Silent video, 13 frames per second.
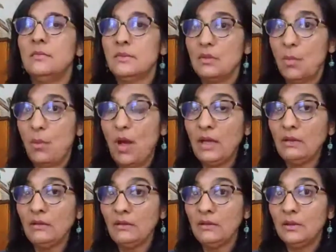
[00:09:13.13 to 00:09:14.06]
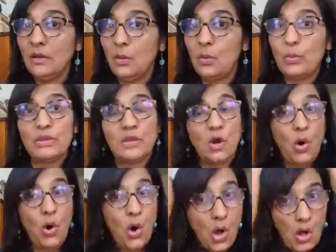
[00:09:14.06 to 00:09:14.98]
The one with the
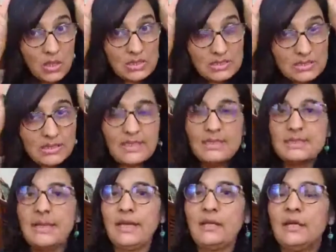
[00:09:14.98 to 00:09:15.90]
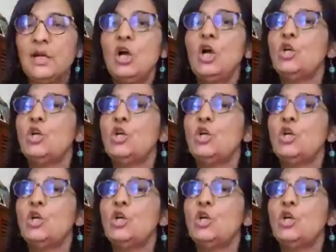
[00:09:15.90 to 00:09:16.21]
horns, he said,